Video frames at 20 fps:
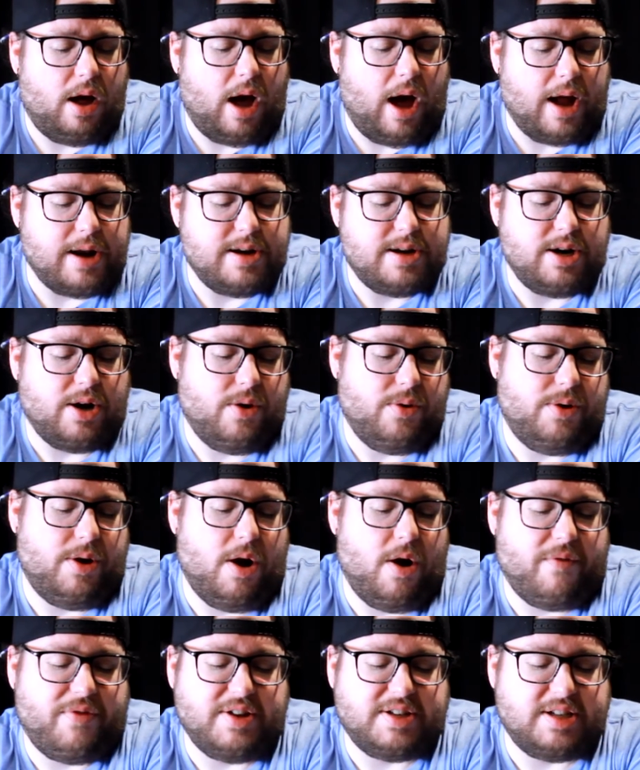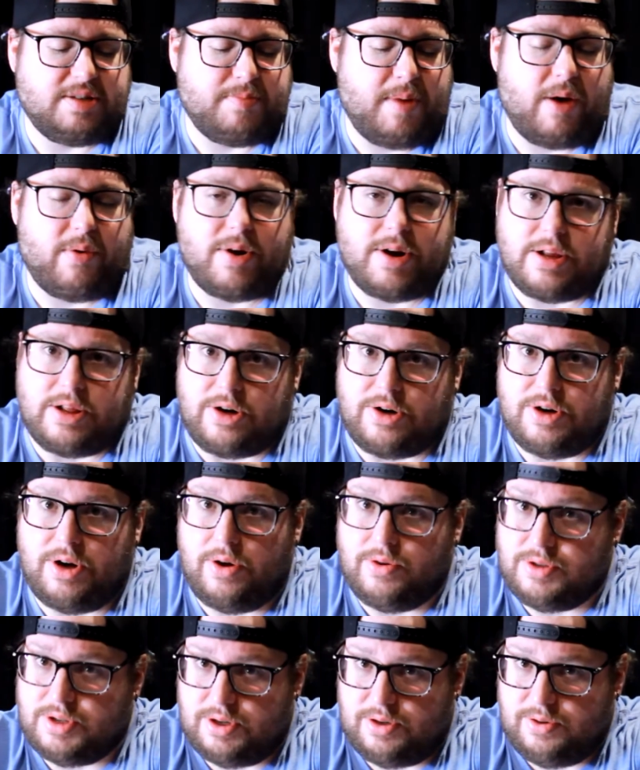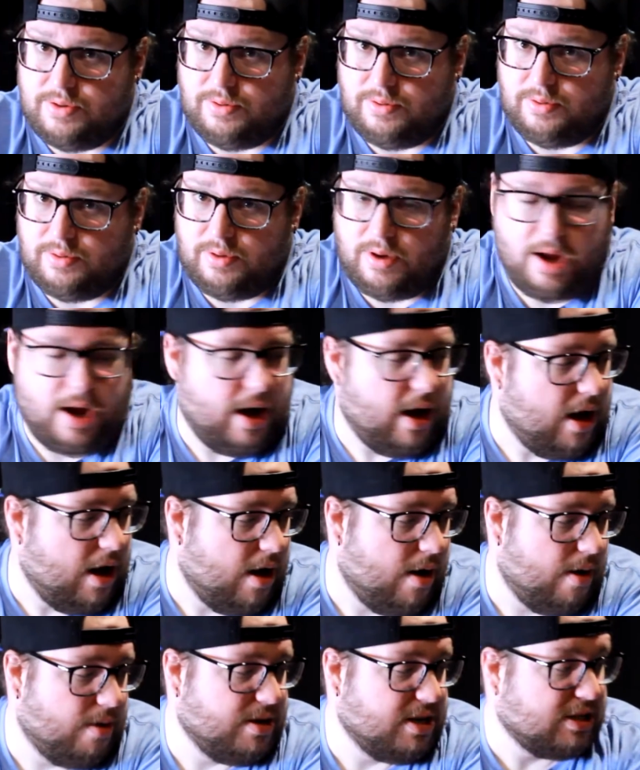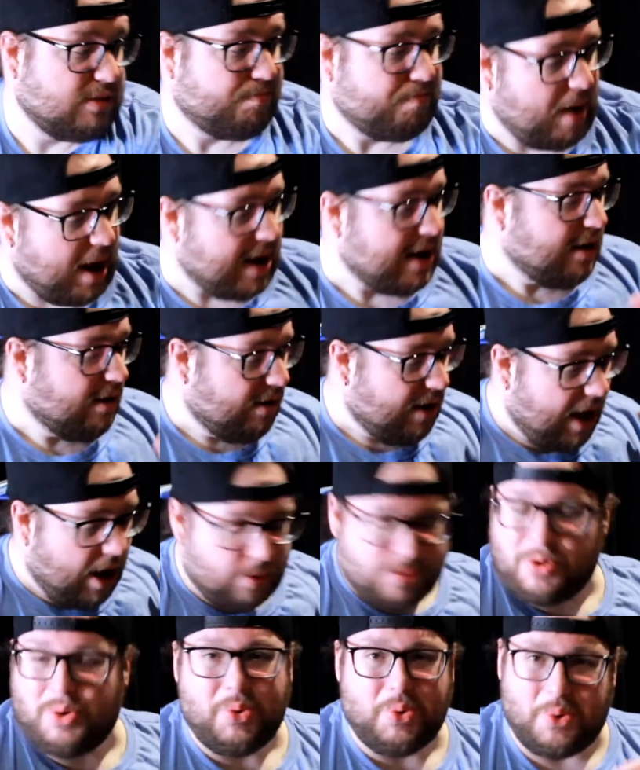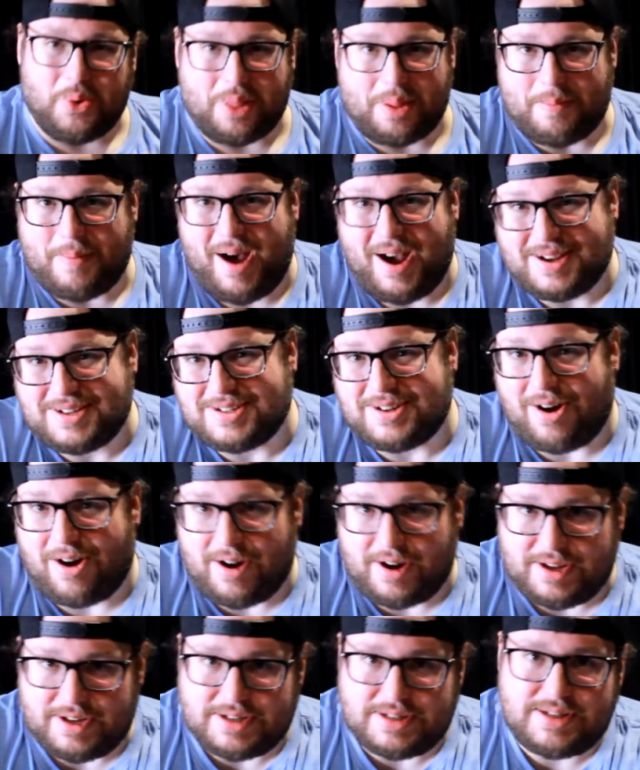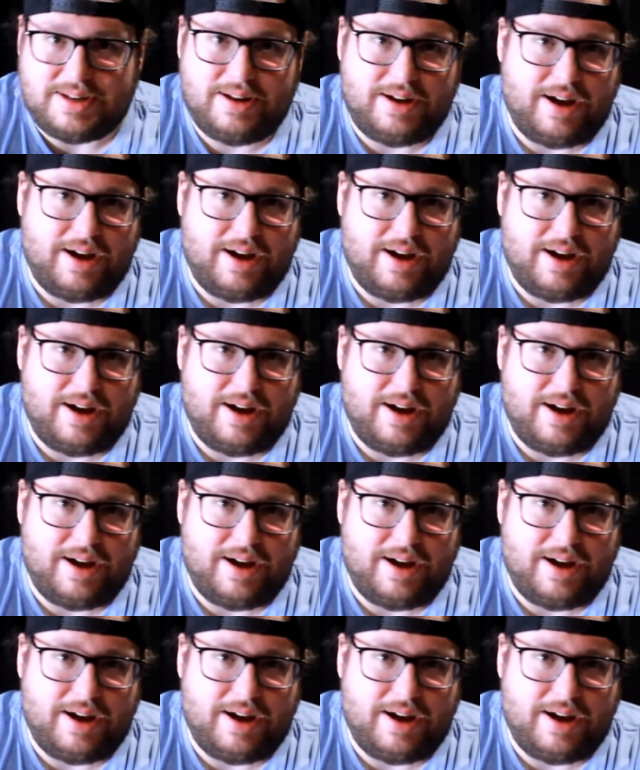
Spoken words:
I don't know if this is my regular go-to, despite how cool the box art is.